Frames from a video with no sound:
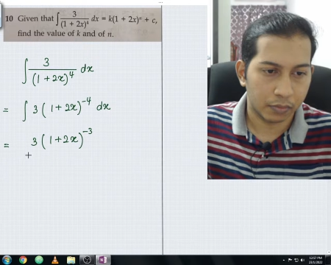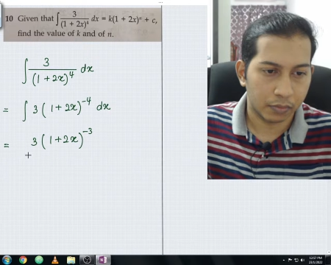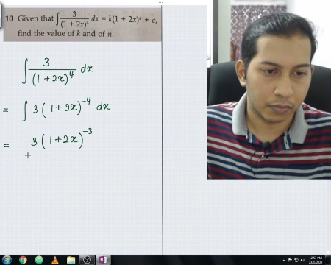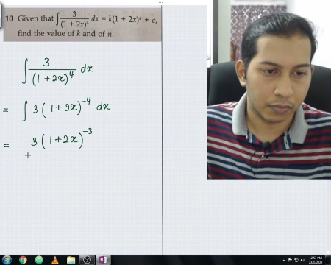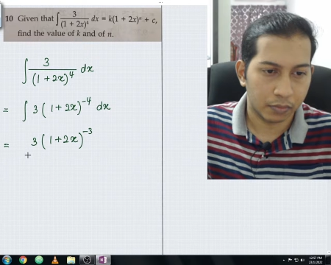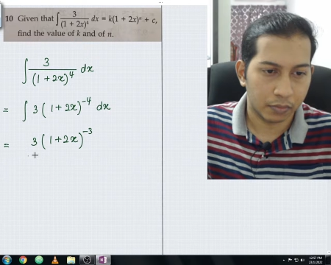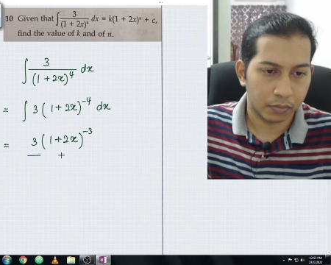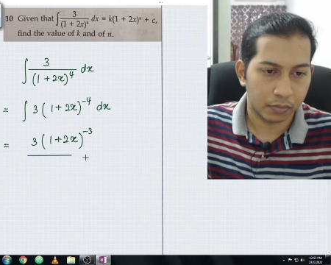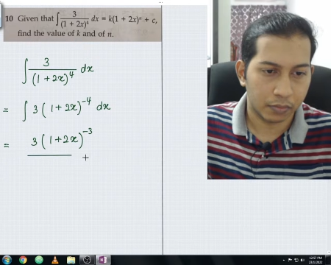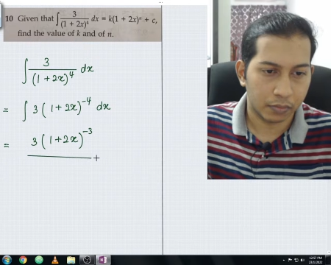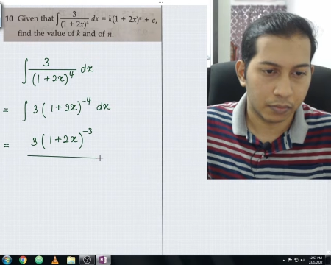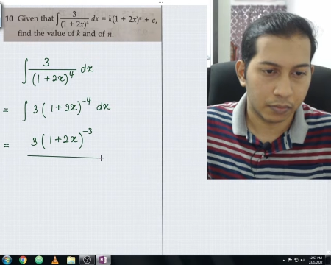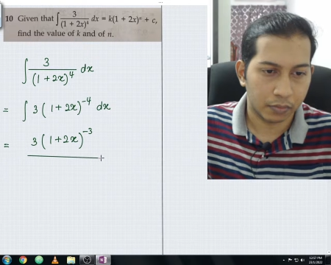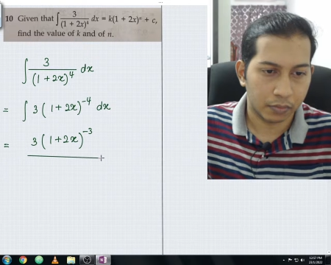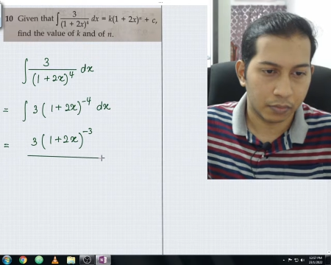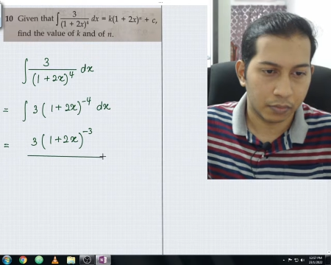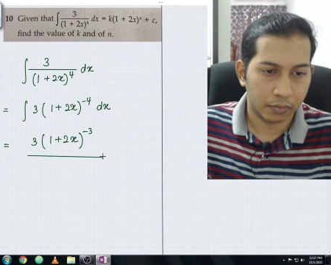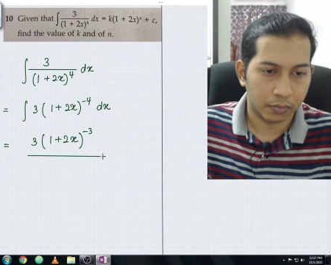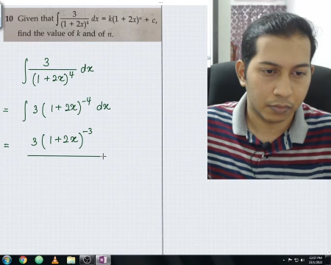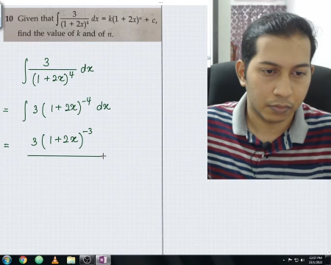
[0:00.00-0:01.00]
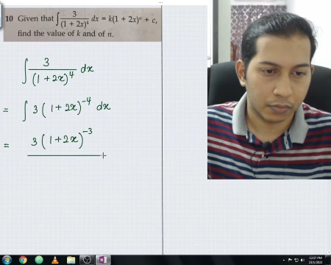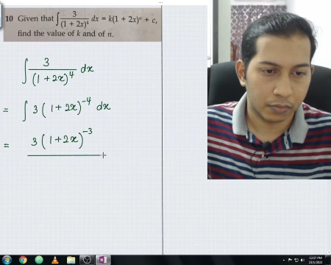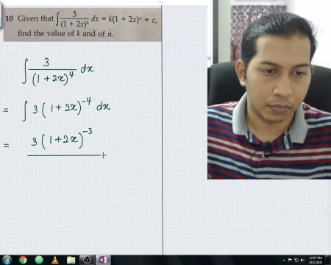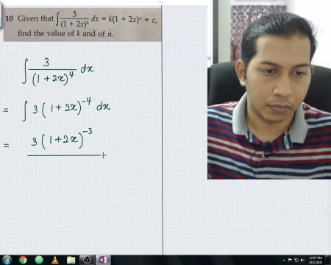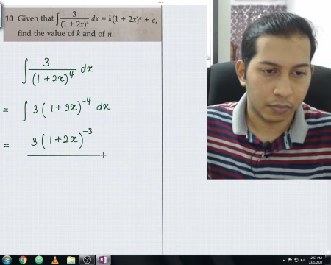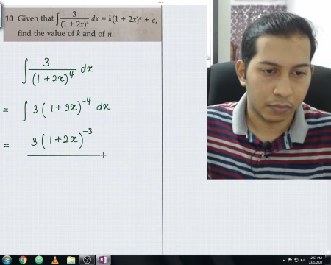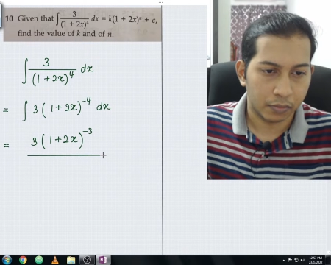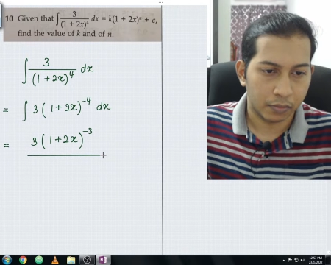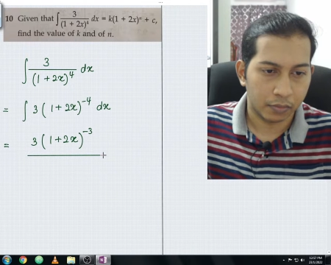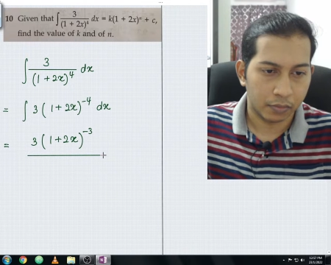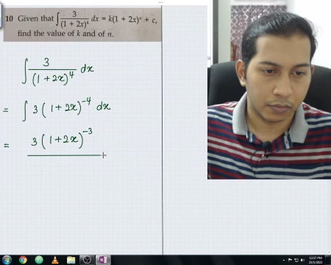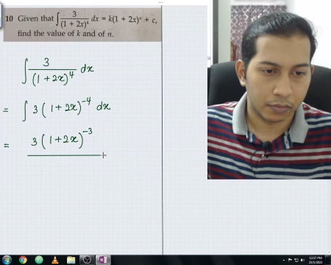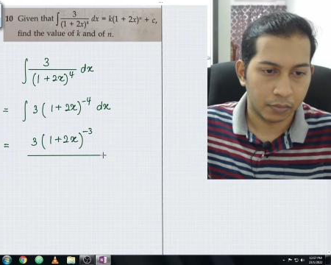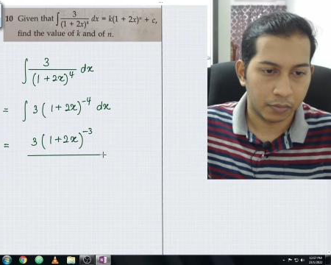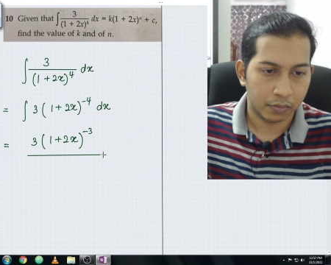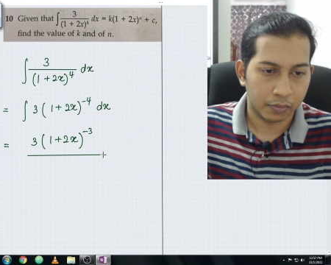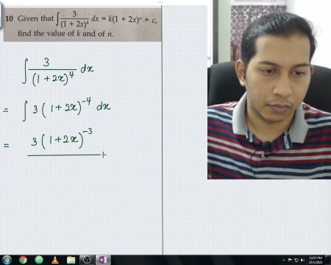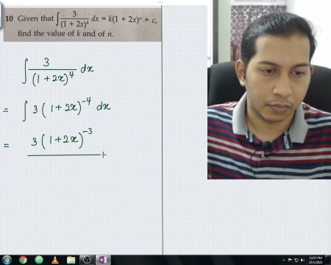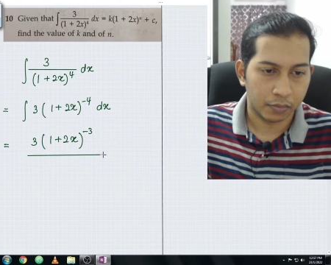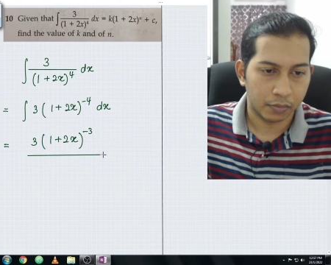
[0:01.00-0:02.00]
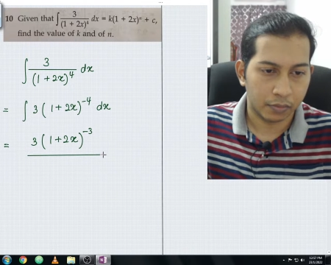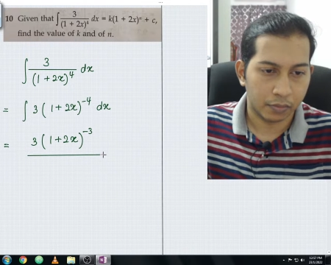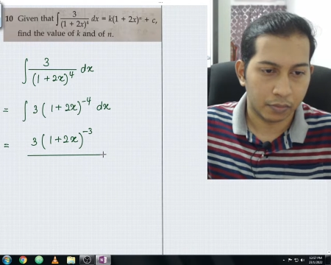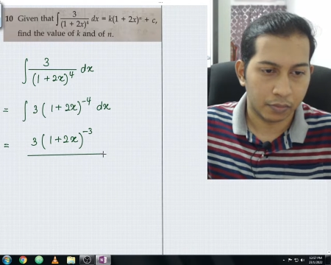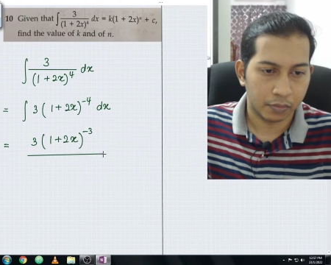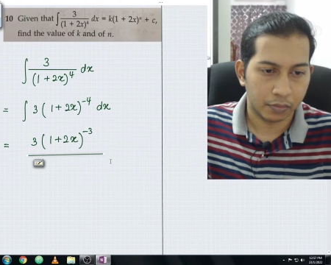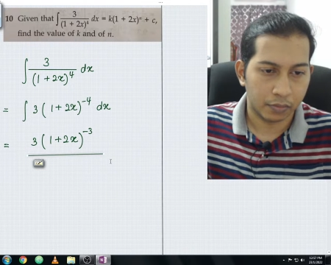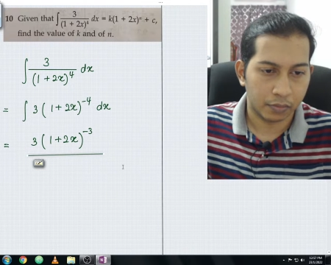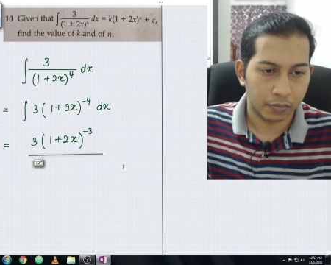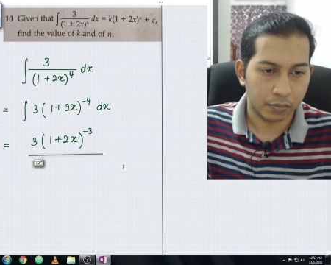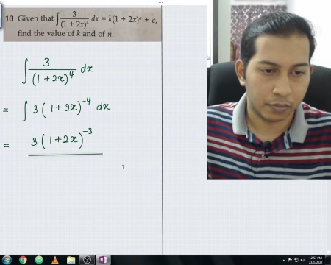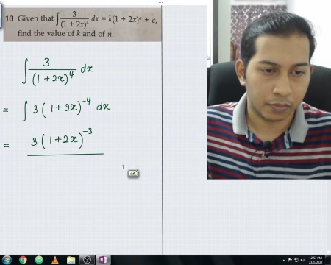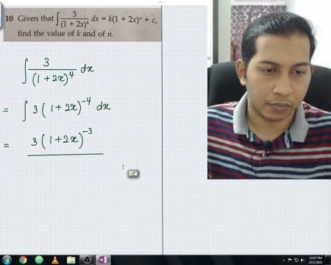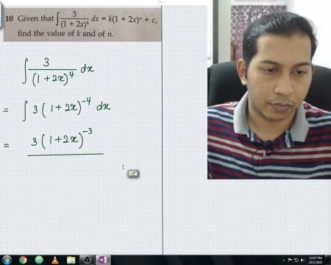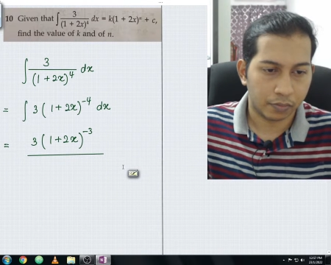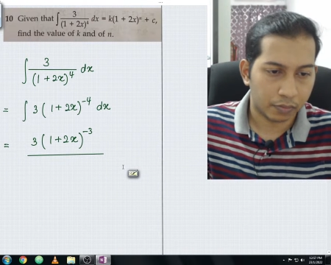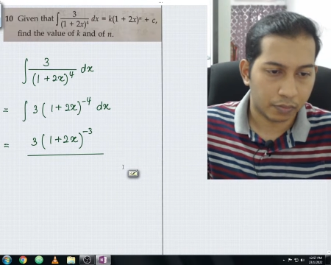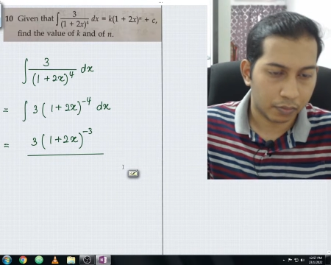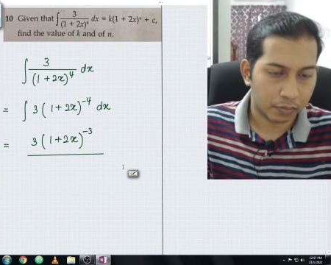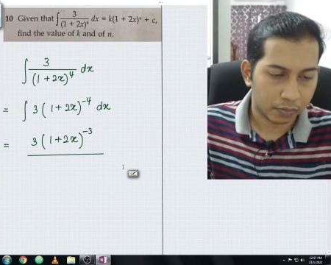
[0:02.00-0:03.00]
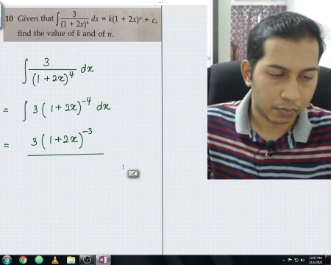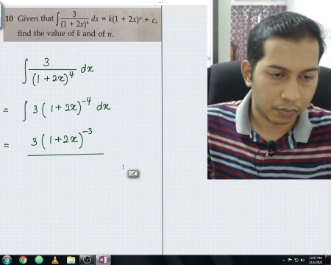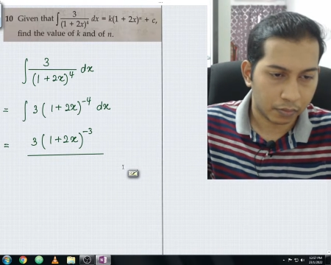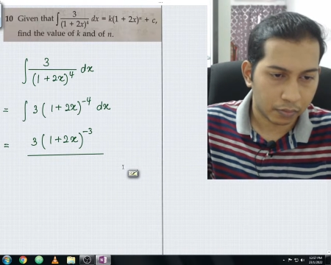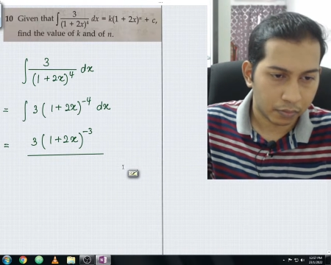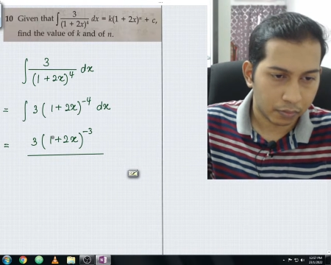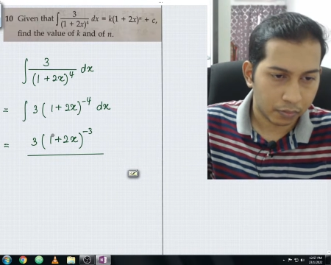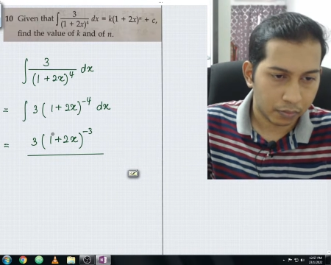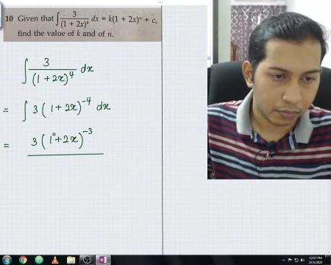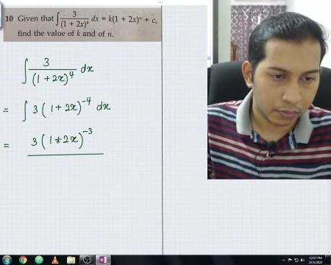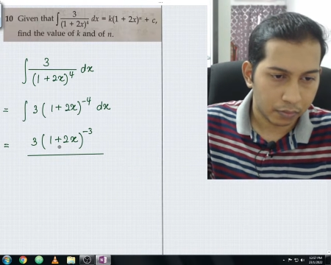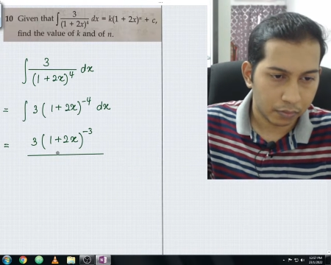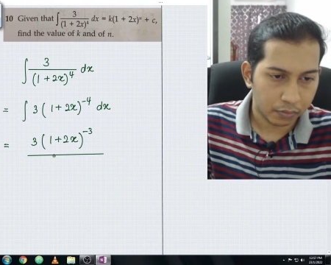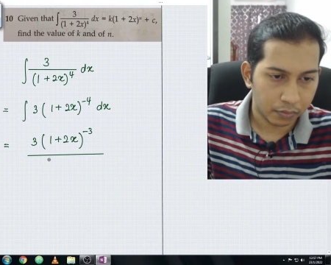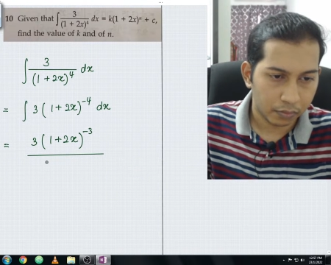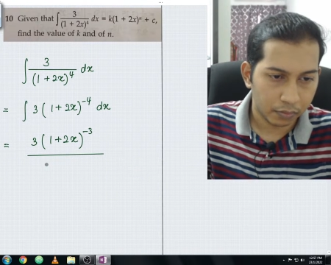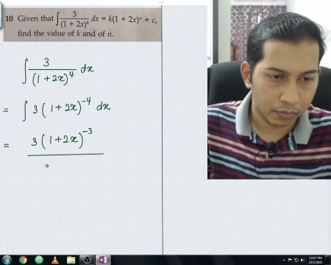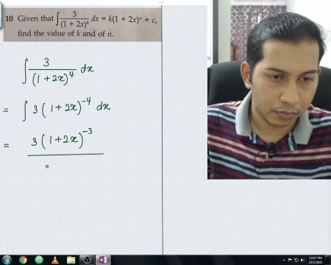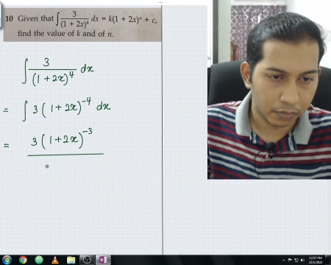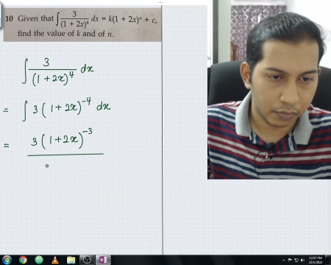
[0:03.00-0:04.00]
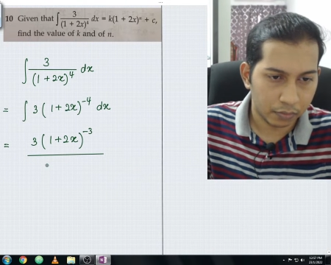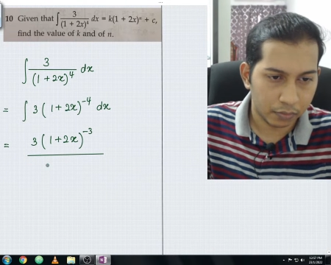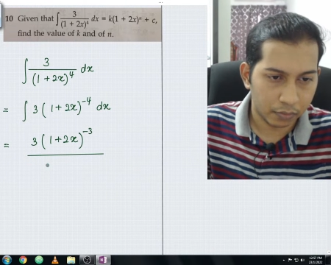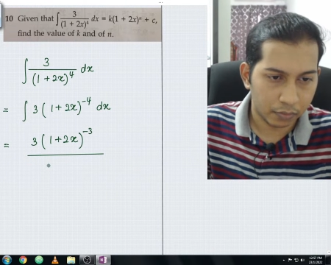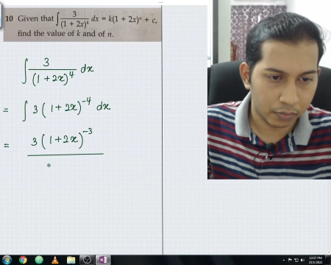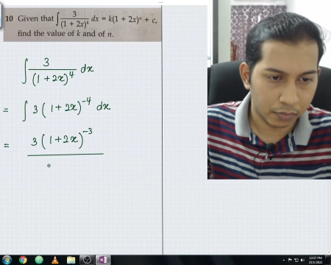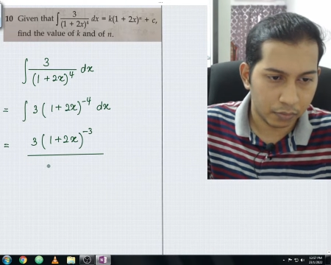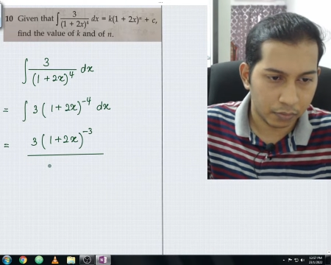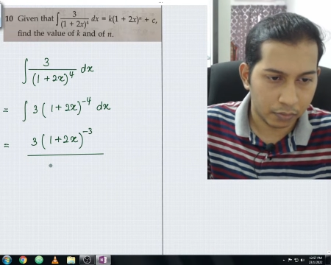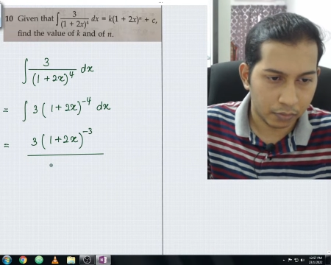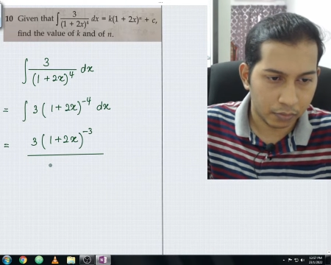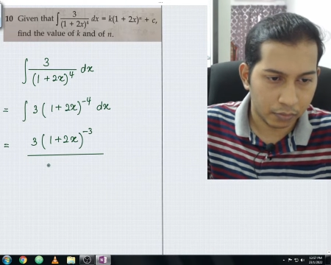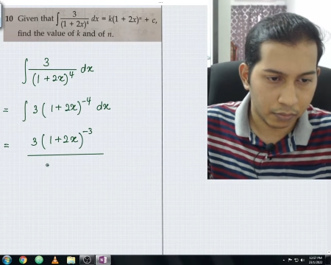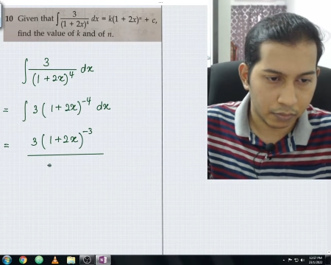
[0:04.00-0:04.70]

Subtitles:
(silence)